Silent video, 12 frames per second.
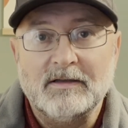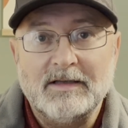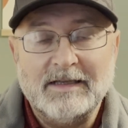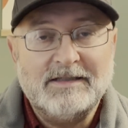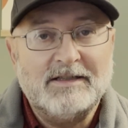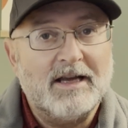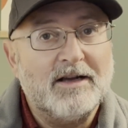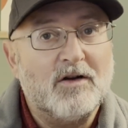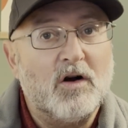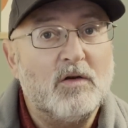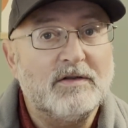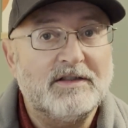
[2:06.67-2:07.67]
Let's take
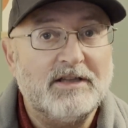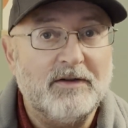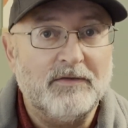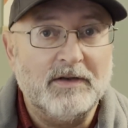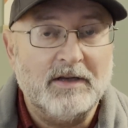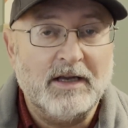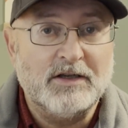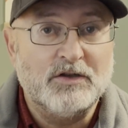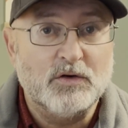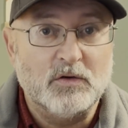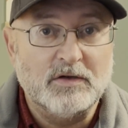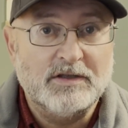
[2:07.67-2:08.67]
hole 7 at
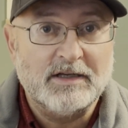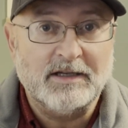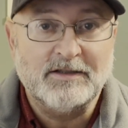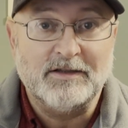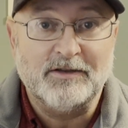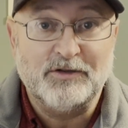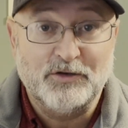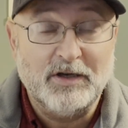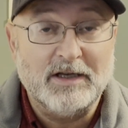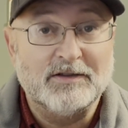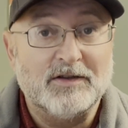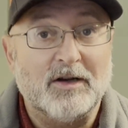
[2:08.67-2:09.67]
George as a
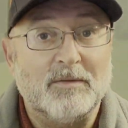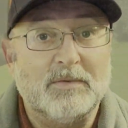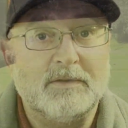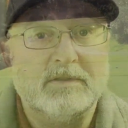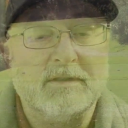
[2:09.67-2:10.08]
good example.